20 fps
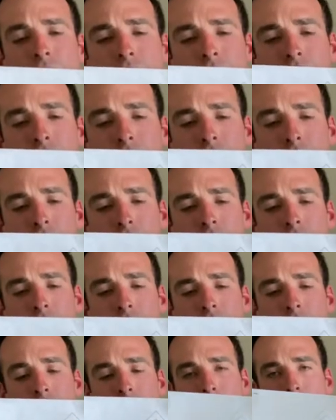inches.
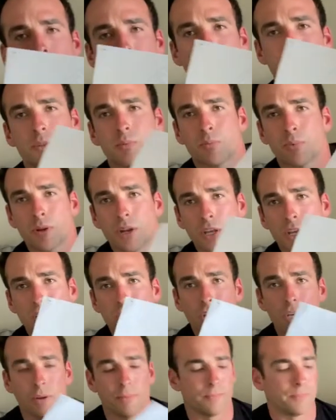Okay, that's pretty
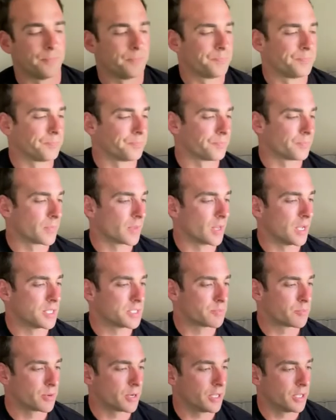good.
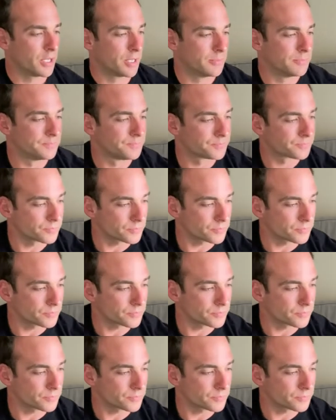That's pretty good.